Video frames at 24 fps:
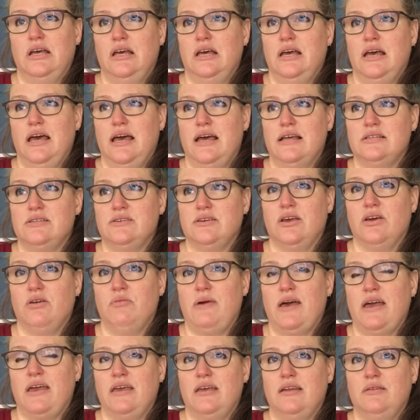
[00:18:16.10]
I had to go
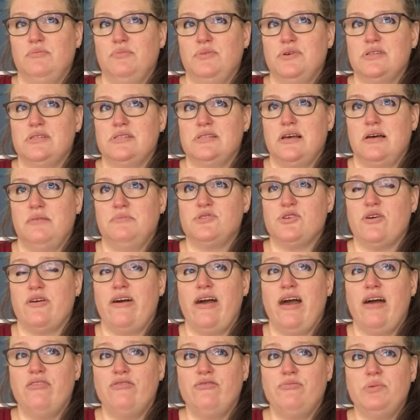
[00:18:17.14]
back in and put some. So I
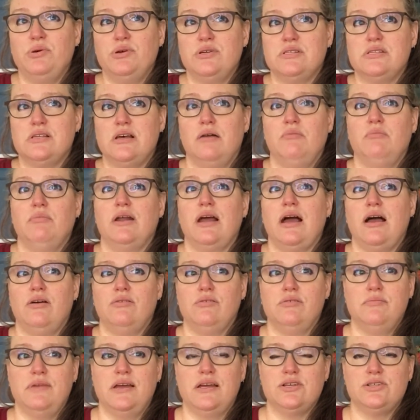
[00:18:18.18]
have put some, but I
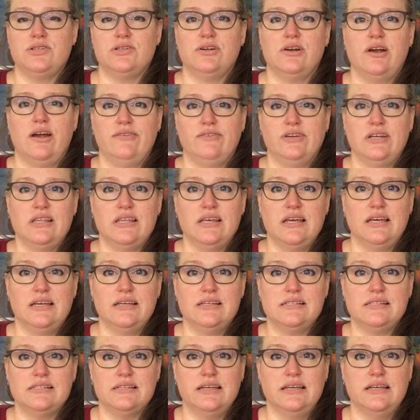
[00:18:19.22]
will make sure everything
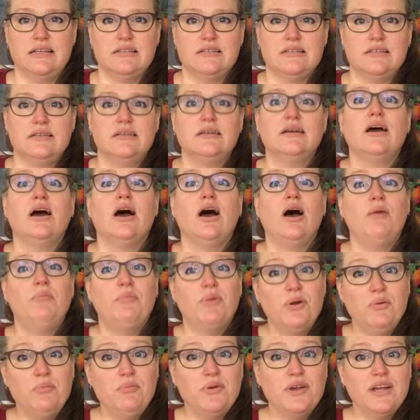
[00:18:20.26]
is linked
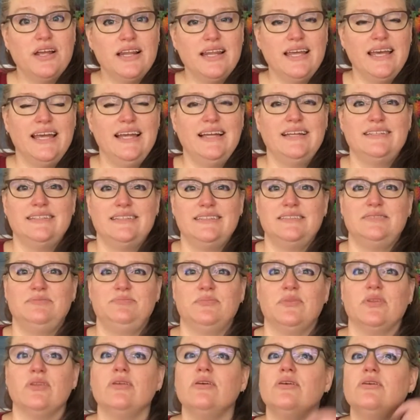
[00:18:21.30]
appropriately.
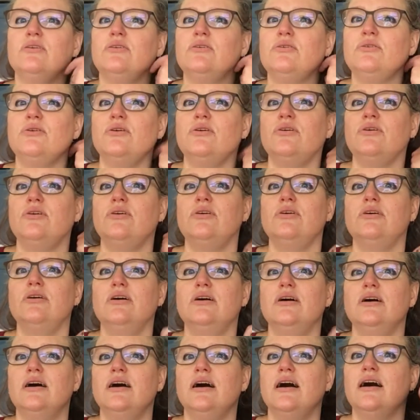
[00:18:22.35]
Oh,
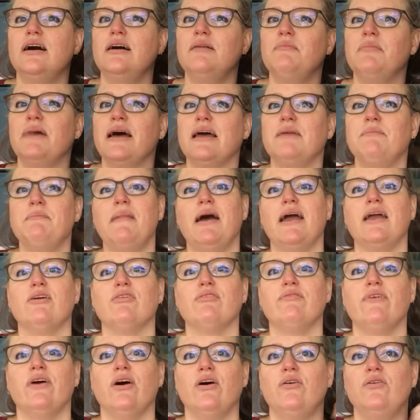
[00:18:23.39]
my
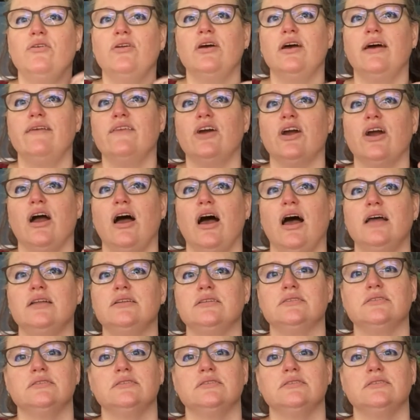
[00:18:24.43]
microphone, I forgot.